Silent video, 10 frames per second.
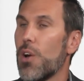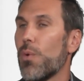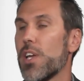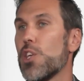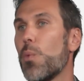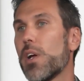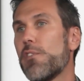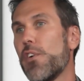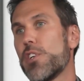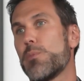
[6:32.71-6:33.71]
right, you want to
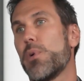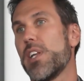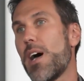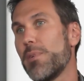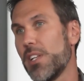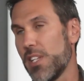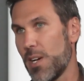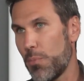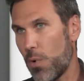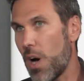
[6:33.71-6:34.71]
focus predominantly
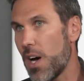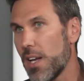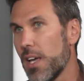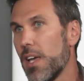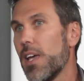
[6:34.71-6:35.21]
abroad.